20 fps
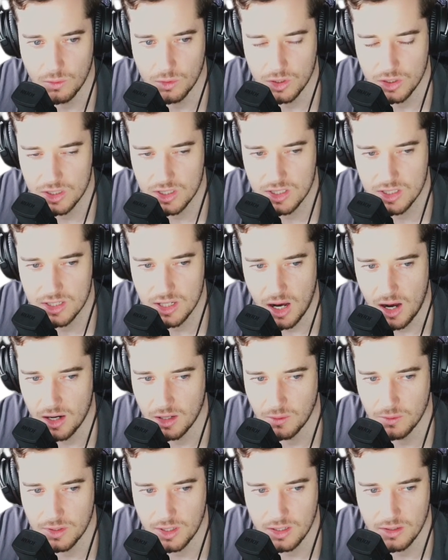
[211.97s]
want you
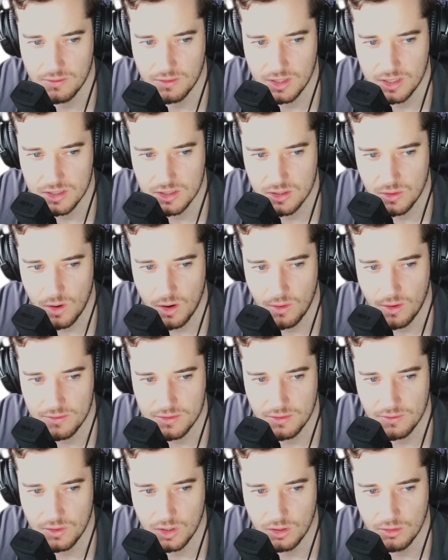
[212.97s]
starting with any of these
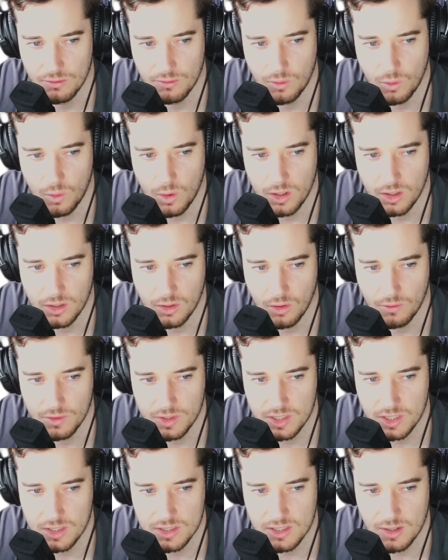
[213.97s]
2RFs if you can avoid it.
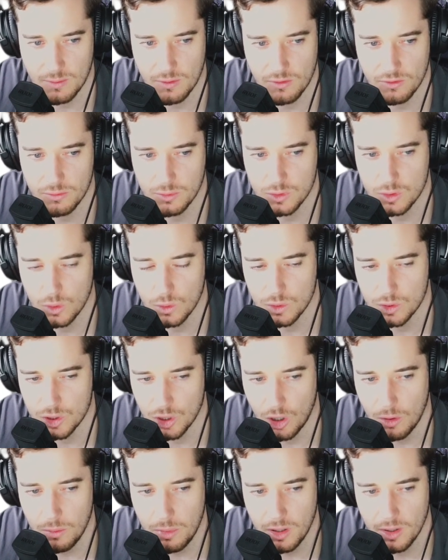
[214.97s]
Obviously, some of them will do a
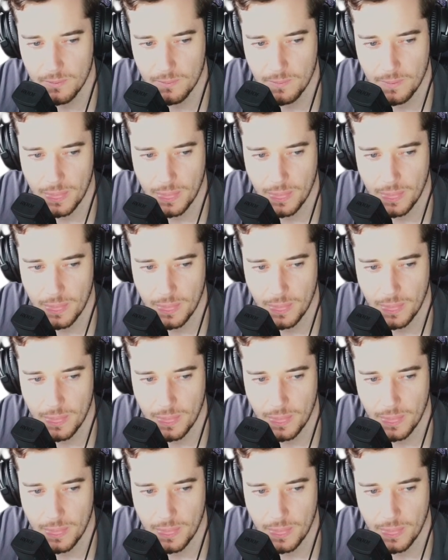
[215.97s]
job,